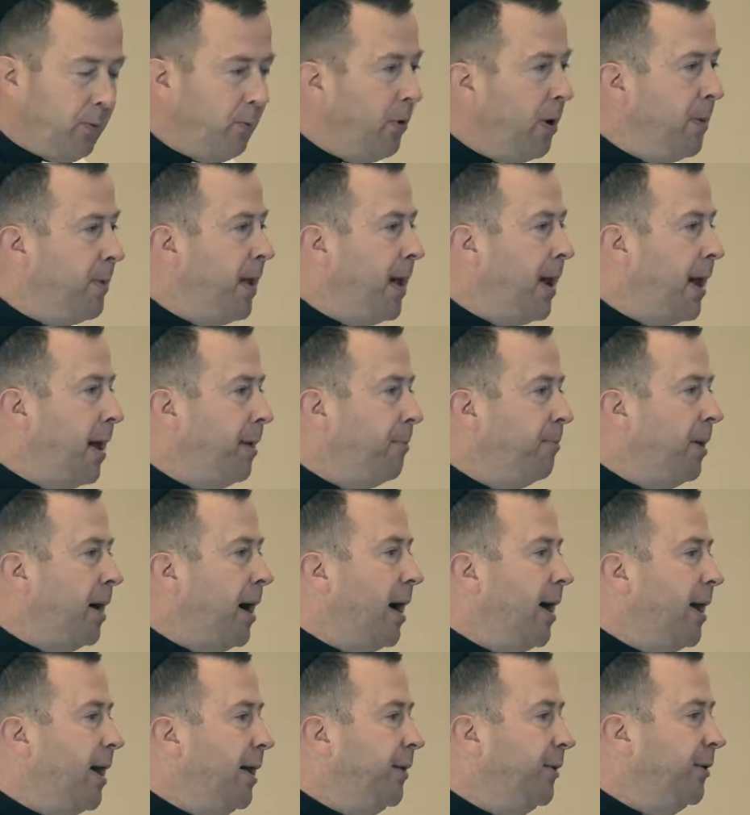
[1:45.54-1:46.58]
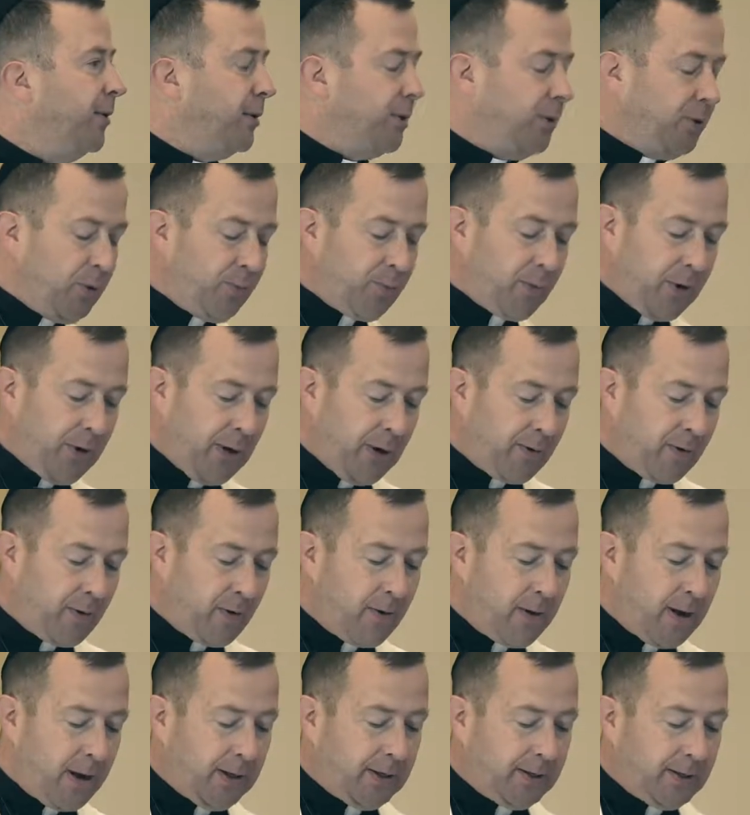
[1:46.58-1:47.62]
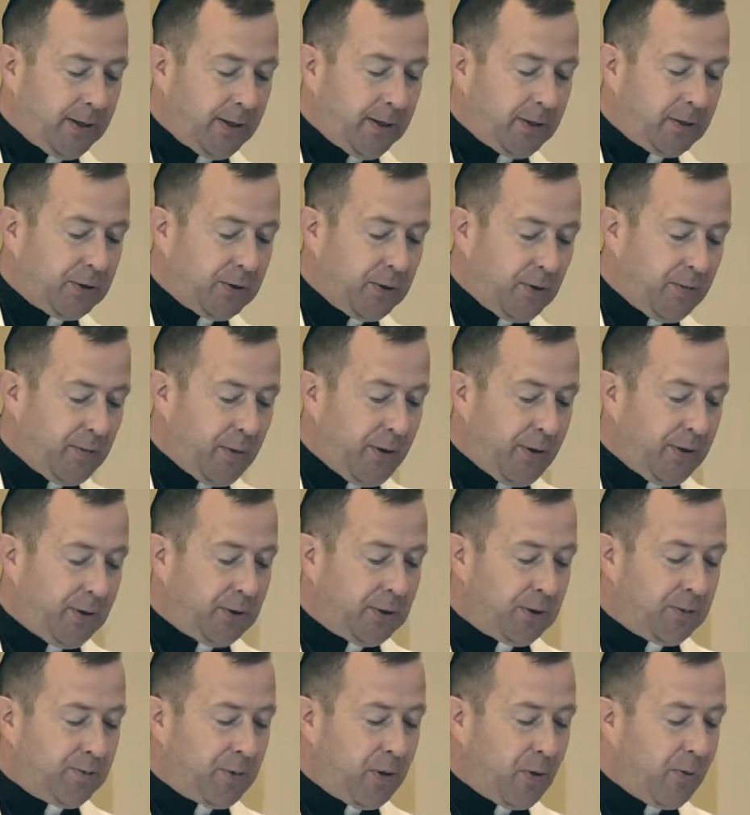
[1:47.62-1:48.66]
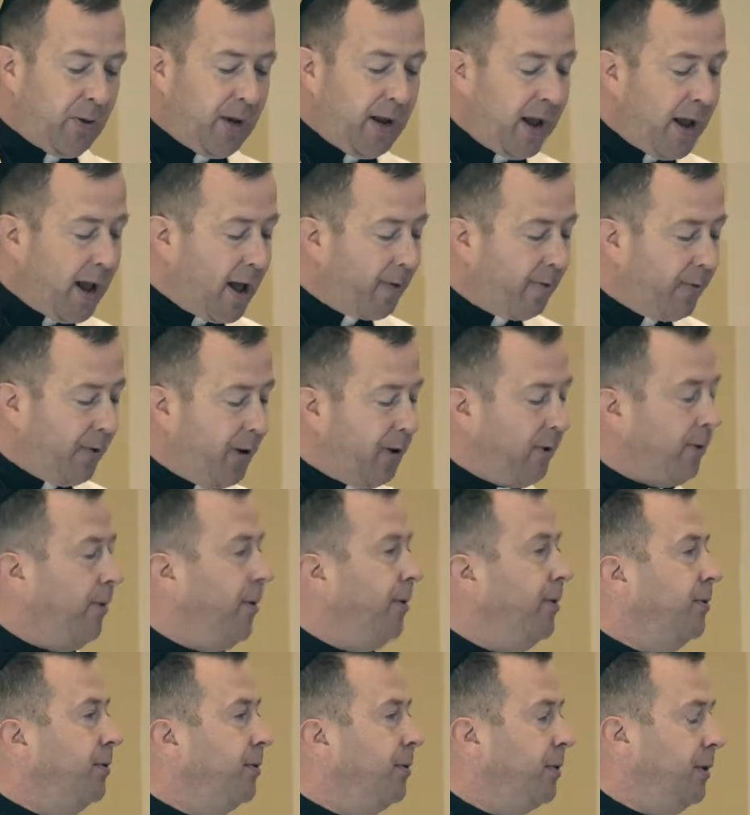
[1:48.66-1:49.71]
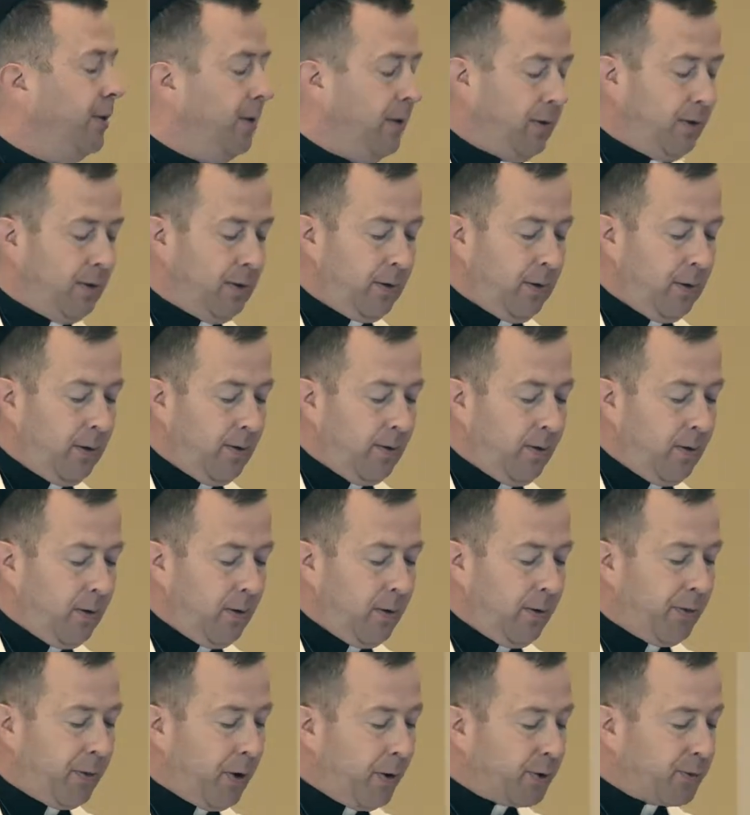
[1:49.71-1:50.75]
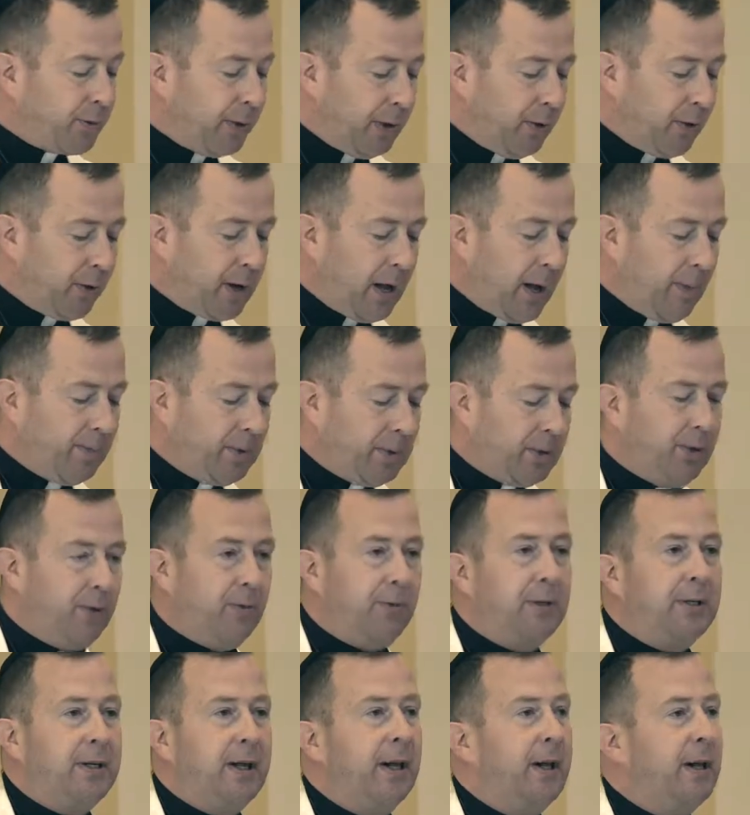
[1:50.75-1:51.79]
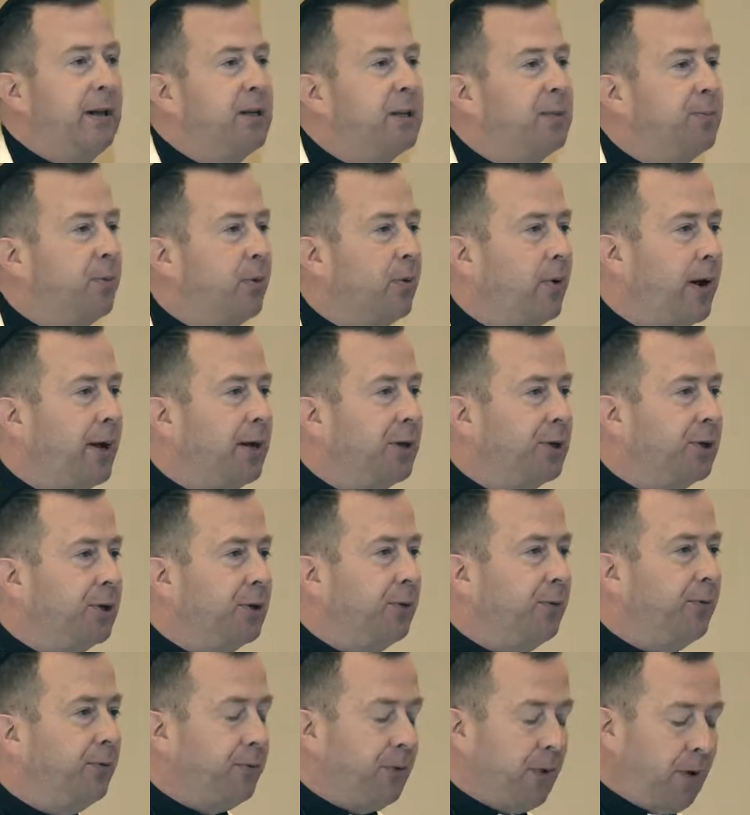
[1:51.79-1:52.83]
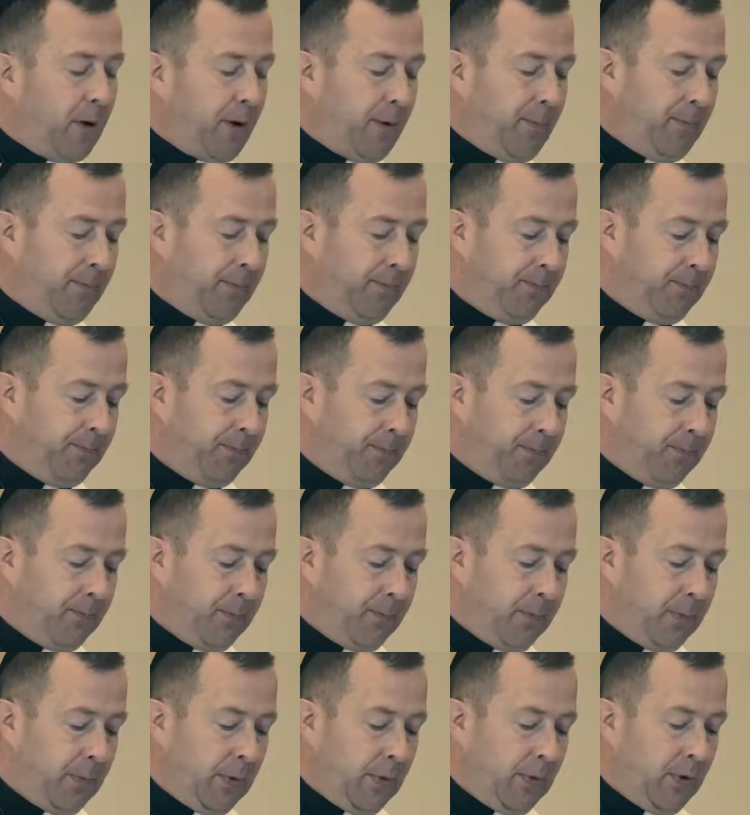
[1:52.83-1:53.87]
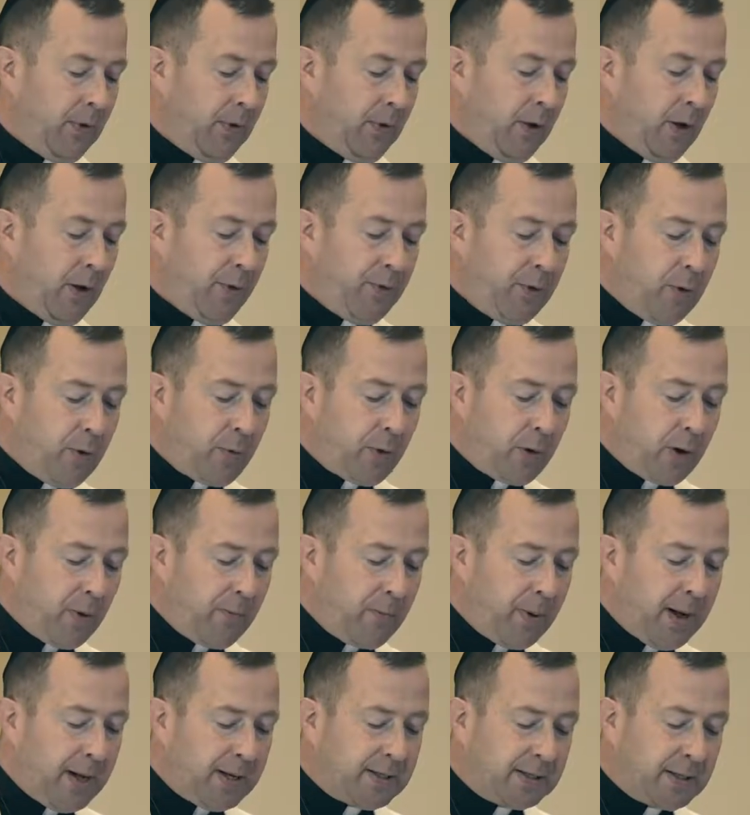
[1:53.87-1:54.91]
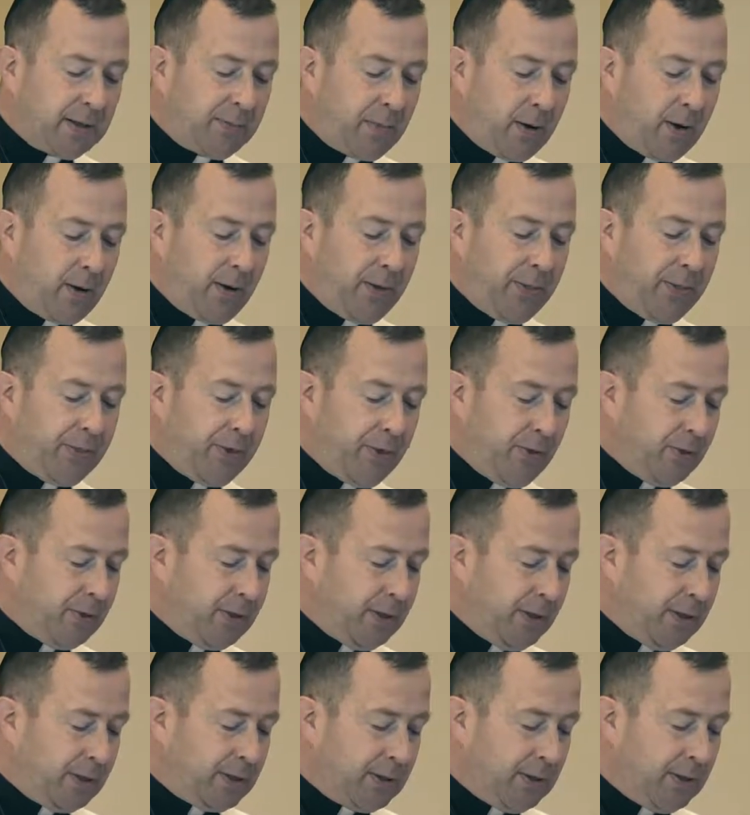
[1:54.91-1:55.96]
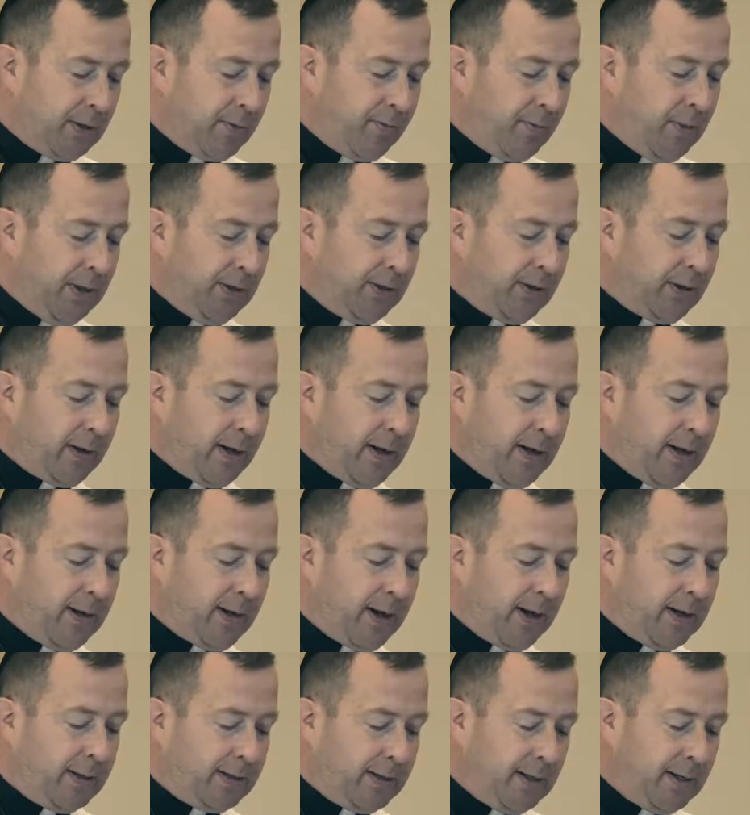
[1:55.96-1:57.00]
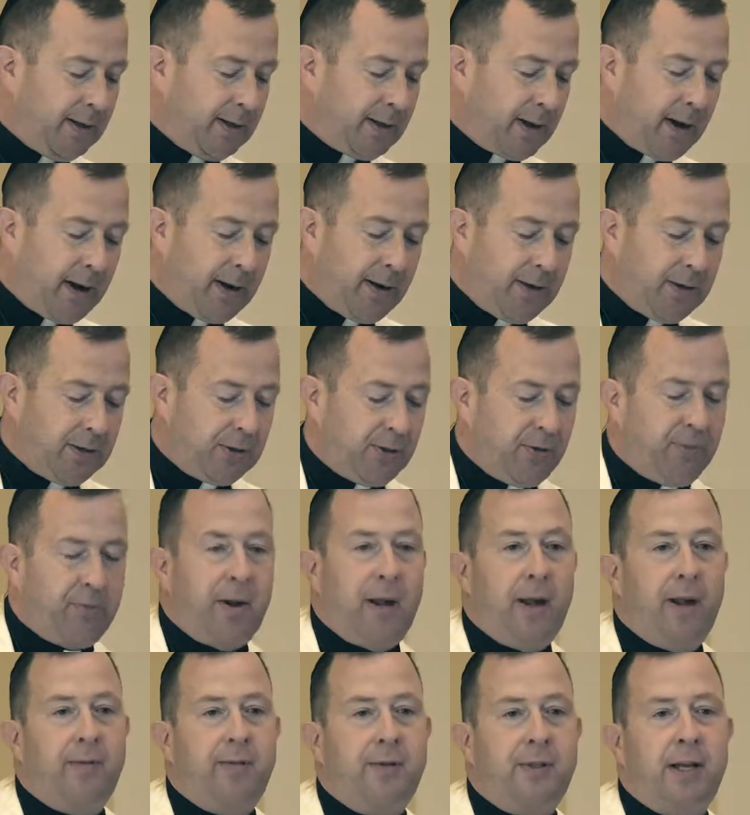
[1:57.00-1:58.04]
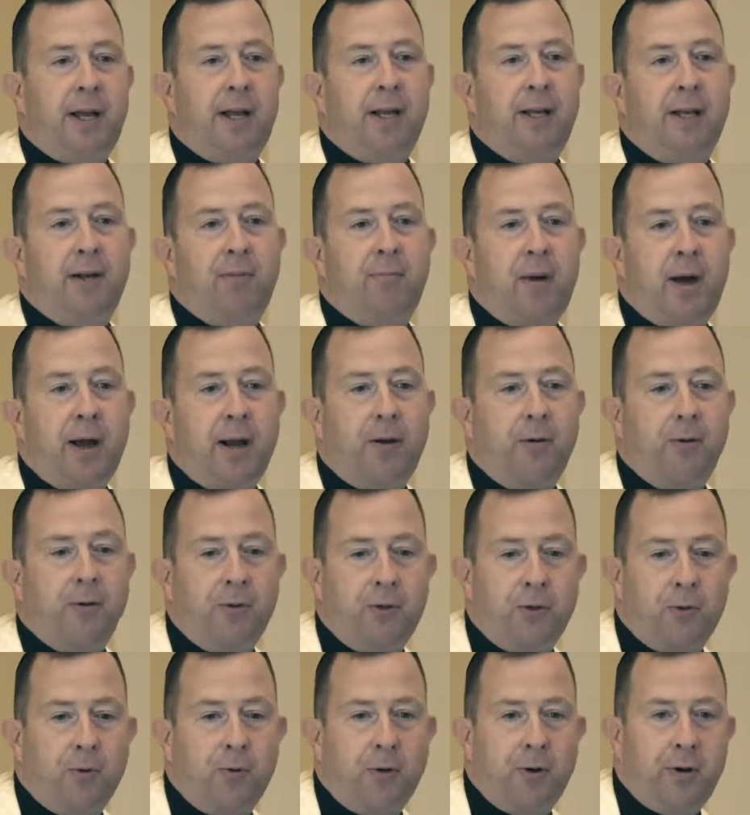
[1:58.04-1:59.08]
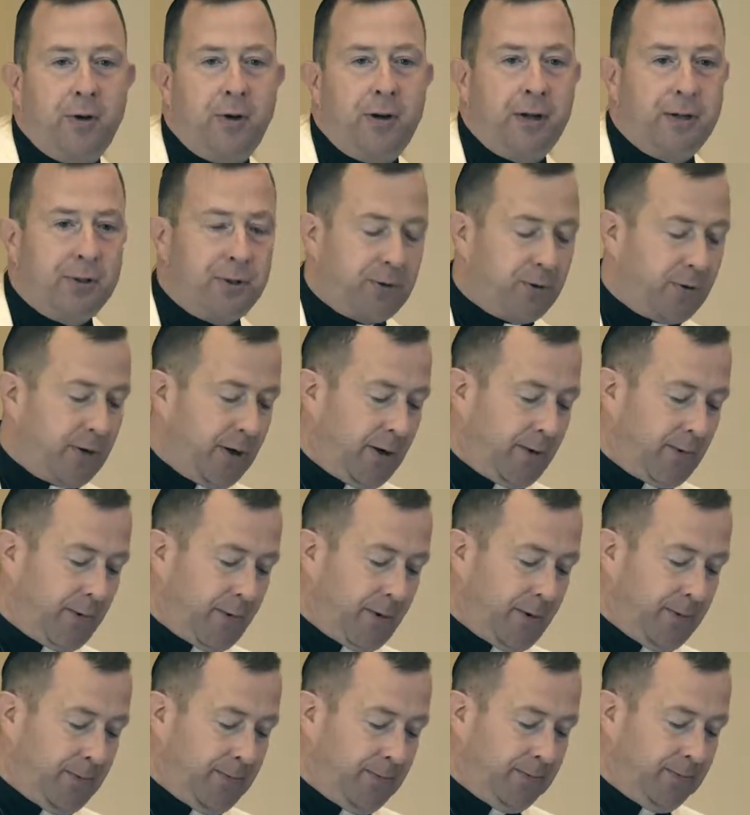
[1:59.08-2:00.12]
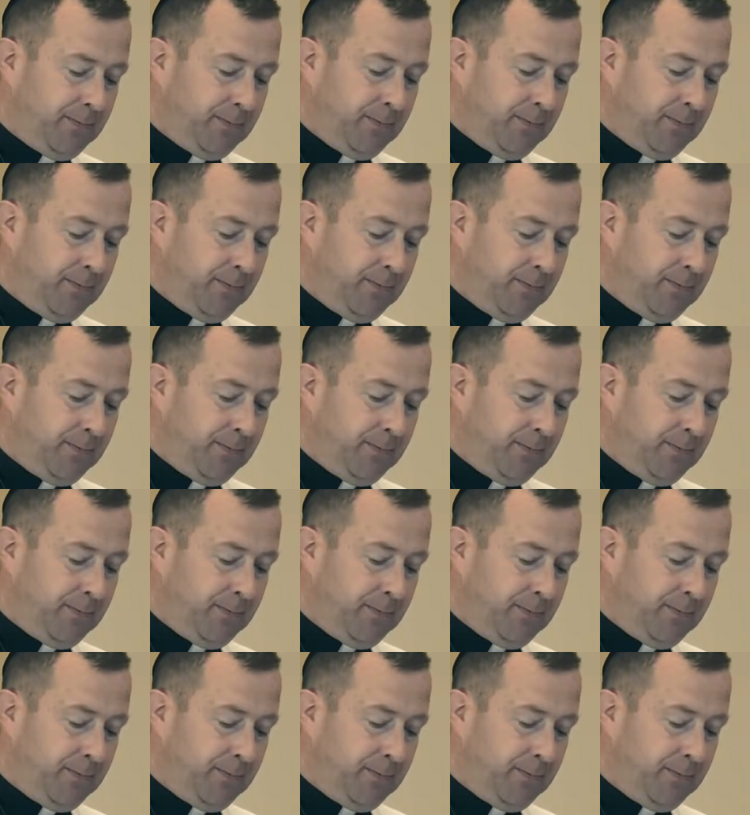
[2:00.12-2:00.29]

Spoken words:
We may not buy into the superhero idea too much, but we have heroes. Those we look up to and take inspiration from. If you were a basketball enthusiast in the mid to late 1990s, you may have taken Michael Jordan as your hero.